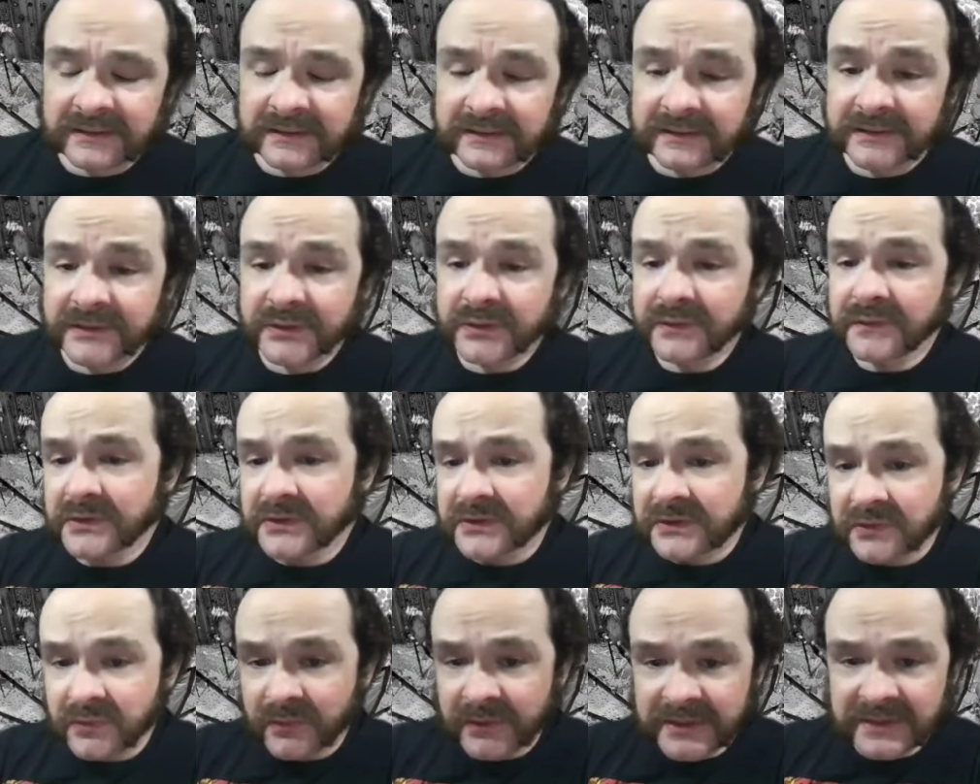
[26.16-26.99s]
Universe
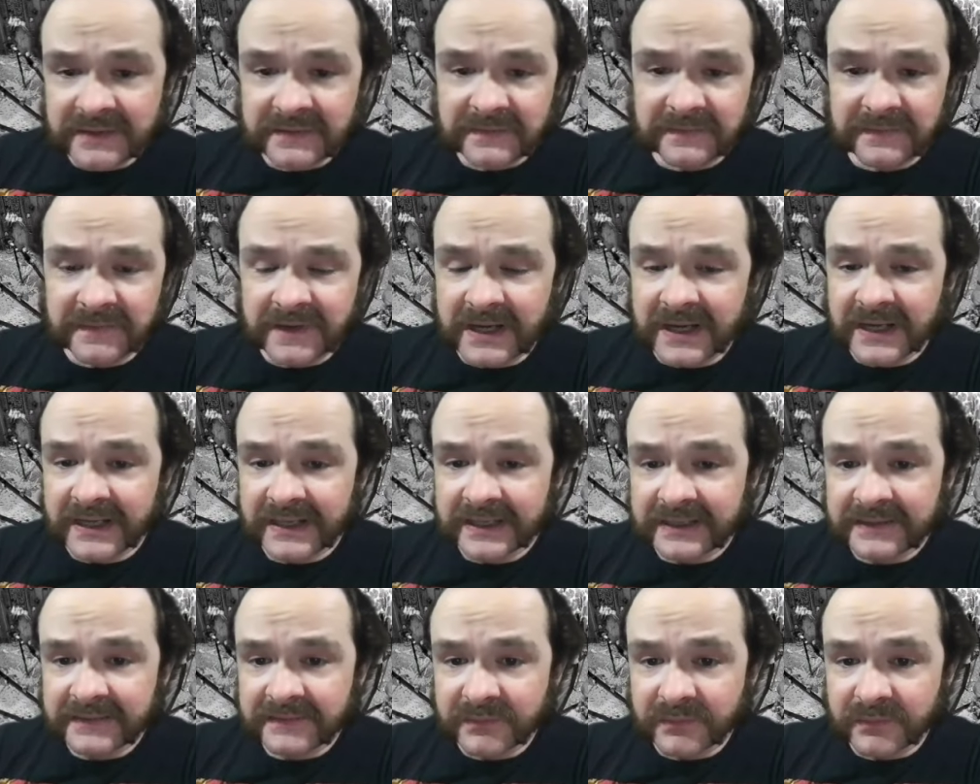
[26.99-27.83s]

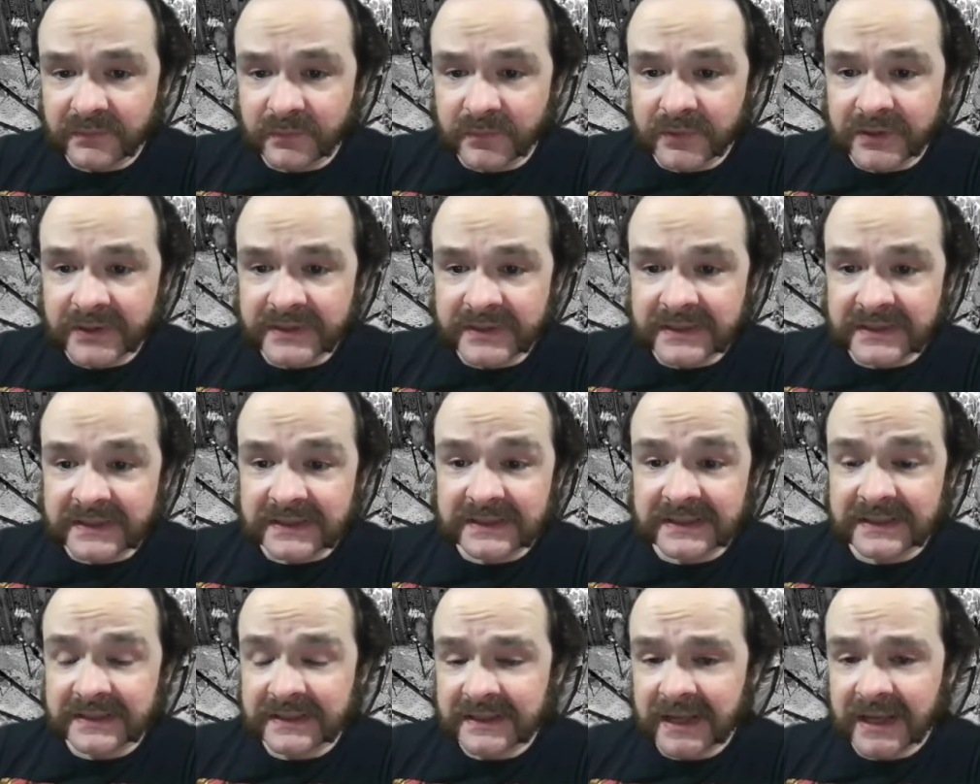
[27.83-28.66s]
25
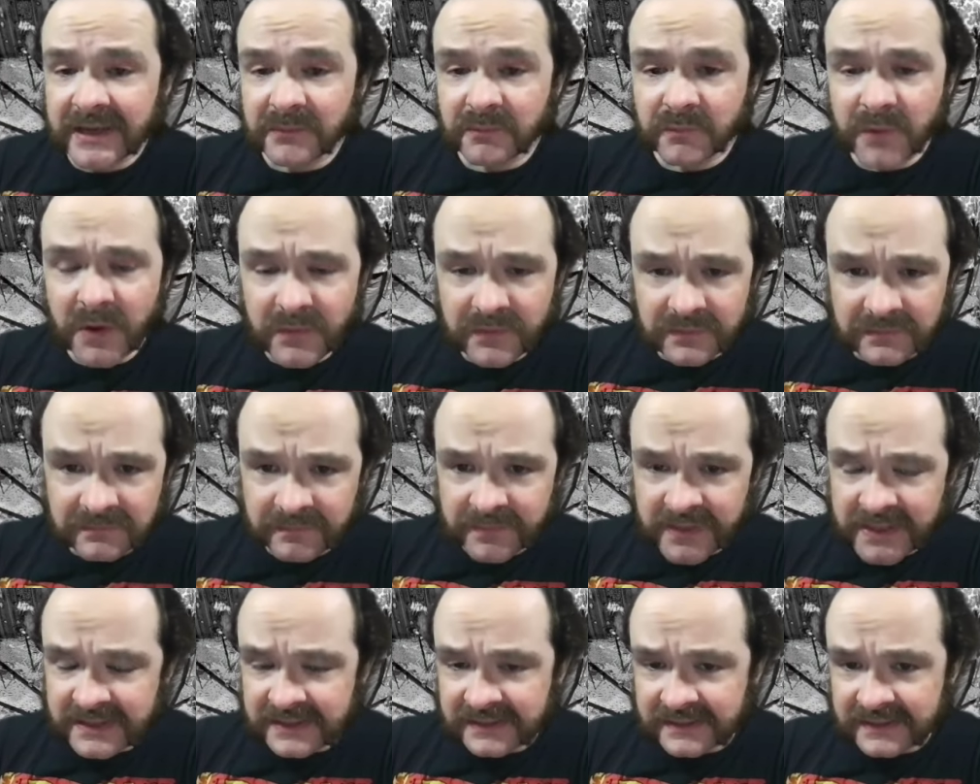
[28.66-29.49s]
was a
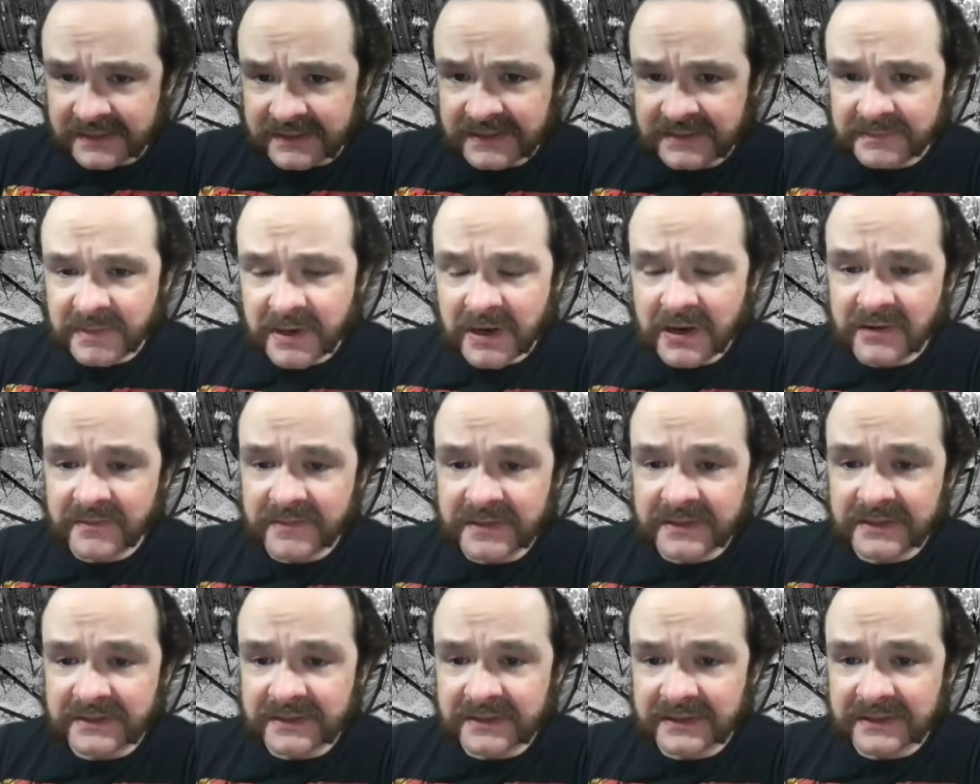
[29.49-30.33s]
rodent-based
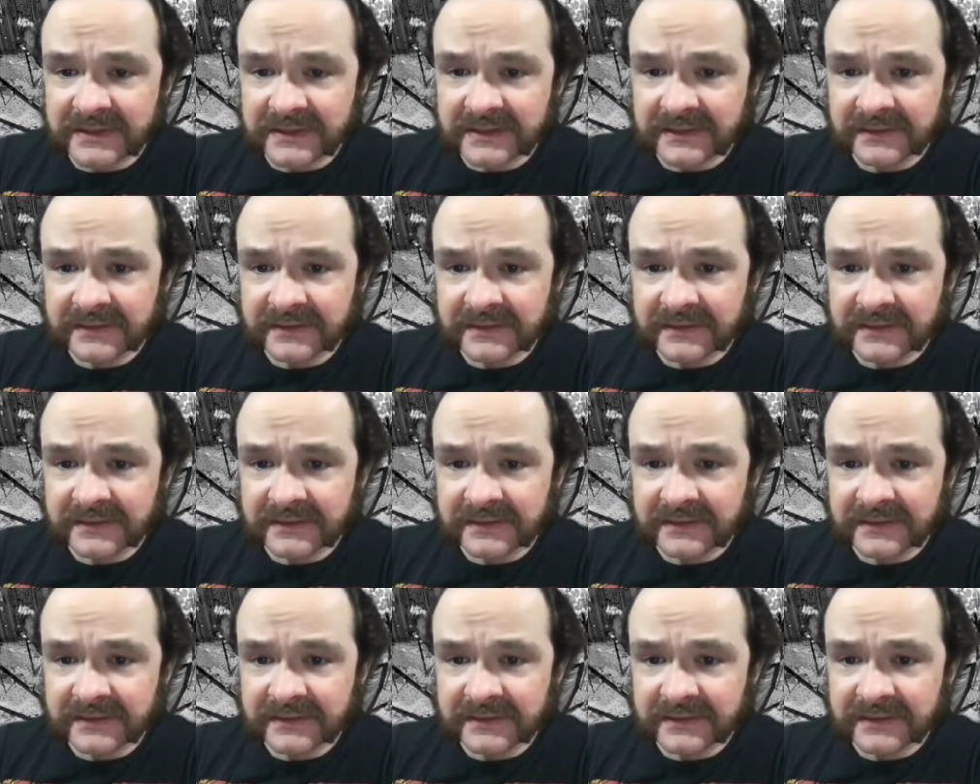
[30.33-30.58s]
experiment